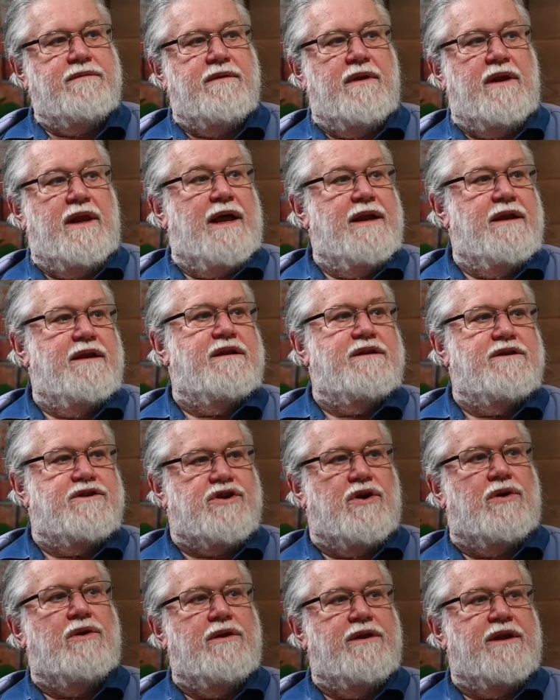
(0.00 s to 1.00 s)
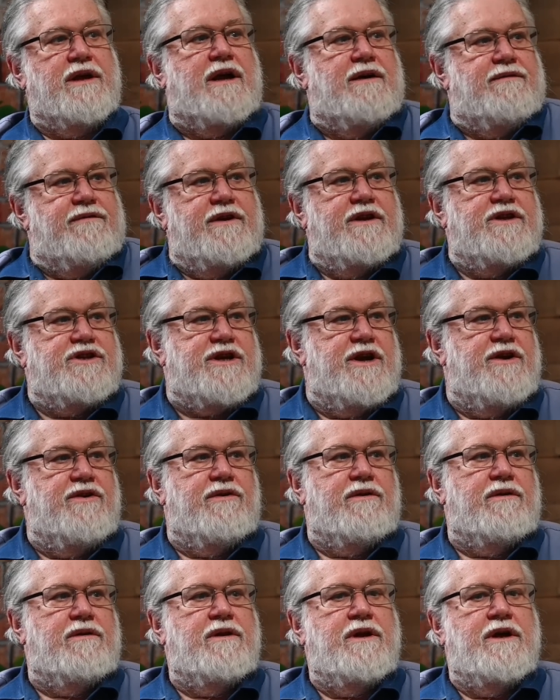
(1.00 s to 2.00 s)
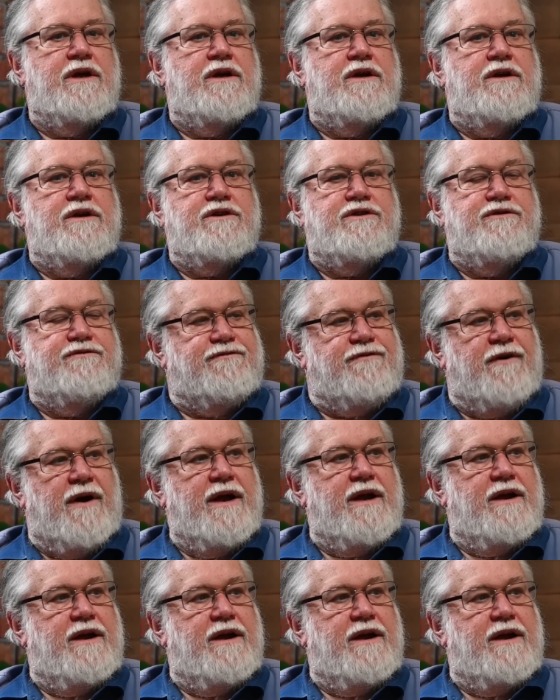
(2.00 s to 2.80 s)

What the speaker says: London told the Governor-General to fire